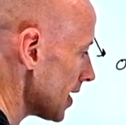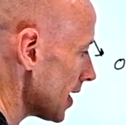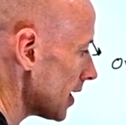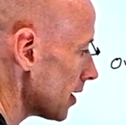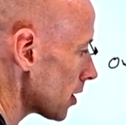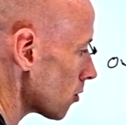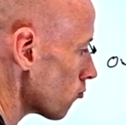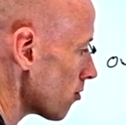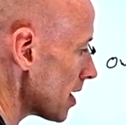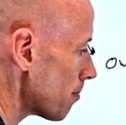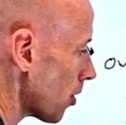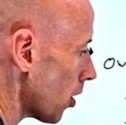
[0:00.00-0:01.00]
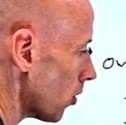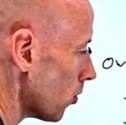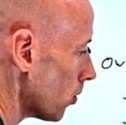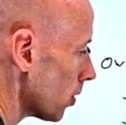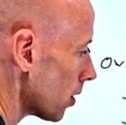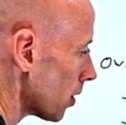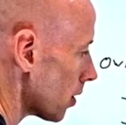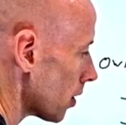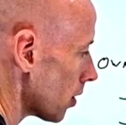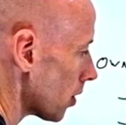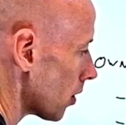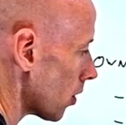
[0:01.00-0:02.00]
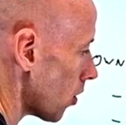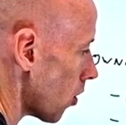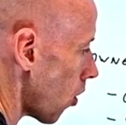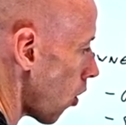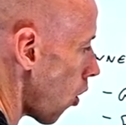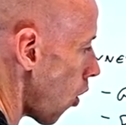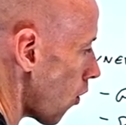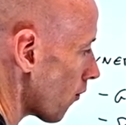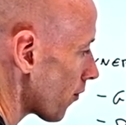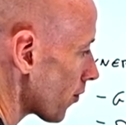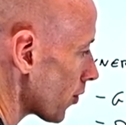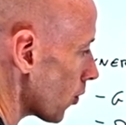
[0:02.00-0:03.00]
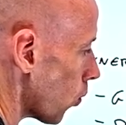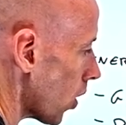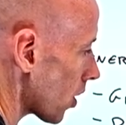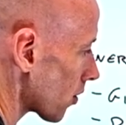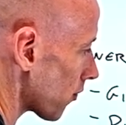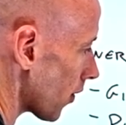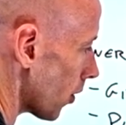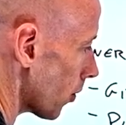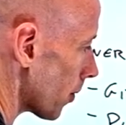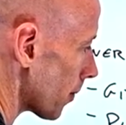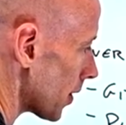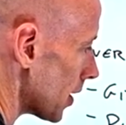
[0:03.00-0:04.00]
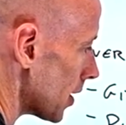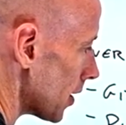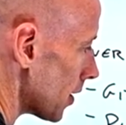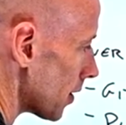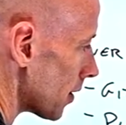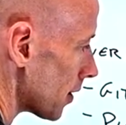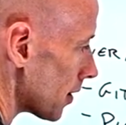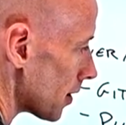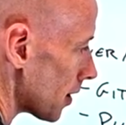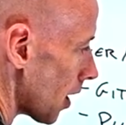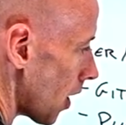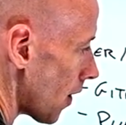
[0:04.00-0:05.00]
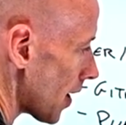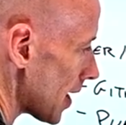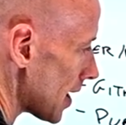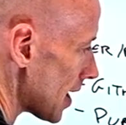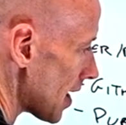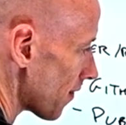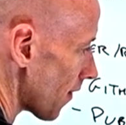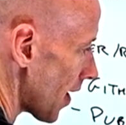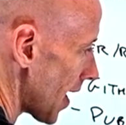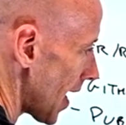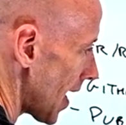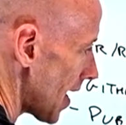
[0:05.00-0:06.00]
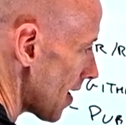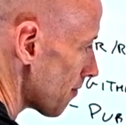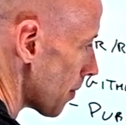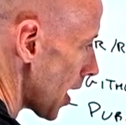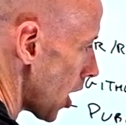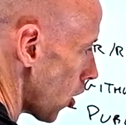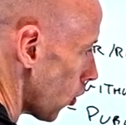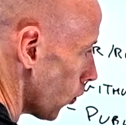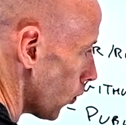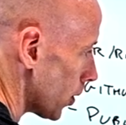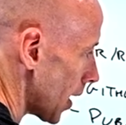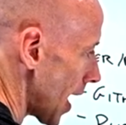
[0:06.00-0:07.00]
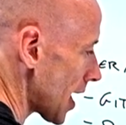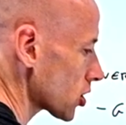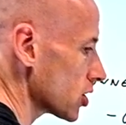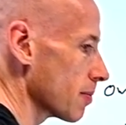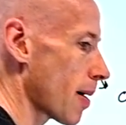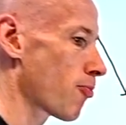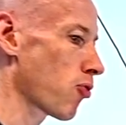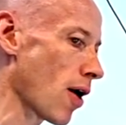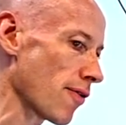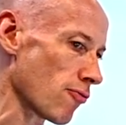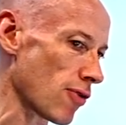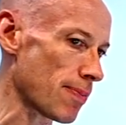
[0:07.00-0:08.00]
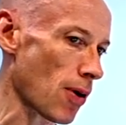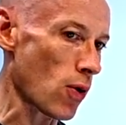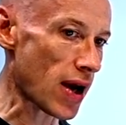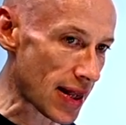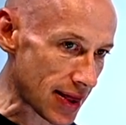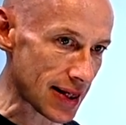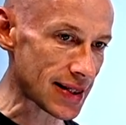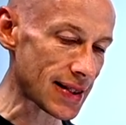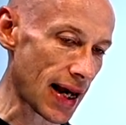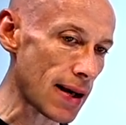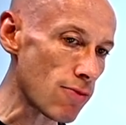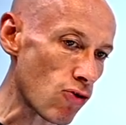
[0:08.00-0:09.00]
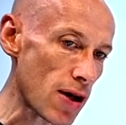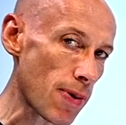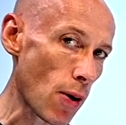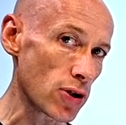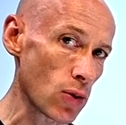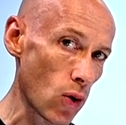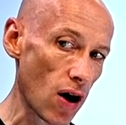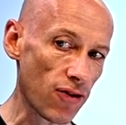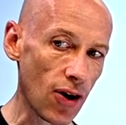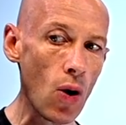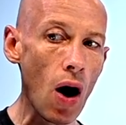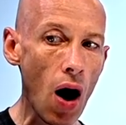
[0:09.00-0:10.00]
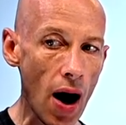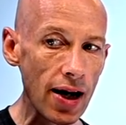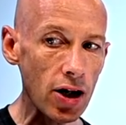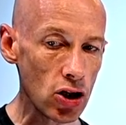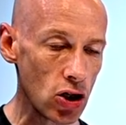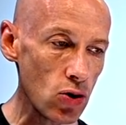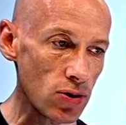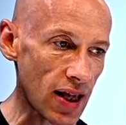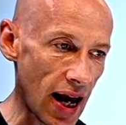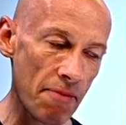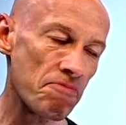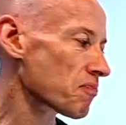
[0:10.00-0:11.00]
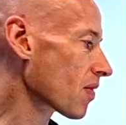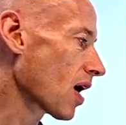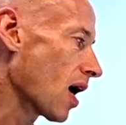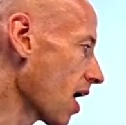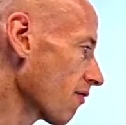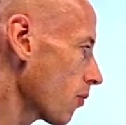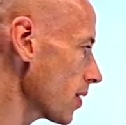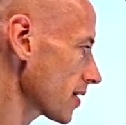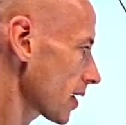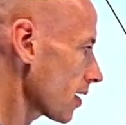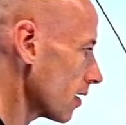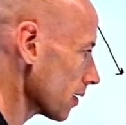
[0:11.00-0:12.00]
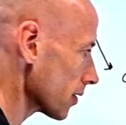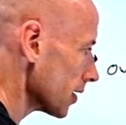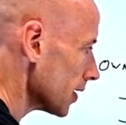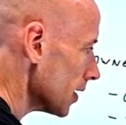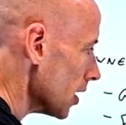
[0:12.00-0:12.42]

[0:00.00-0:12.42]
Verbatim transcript: in the repo of the workflow, i.e. if I have my own action in my private repo in the same repo as the workflow, I can use that. Otherwise, I can't.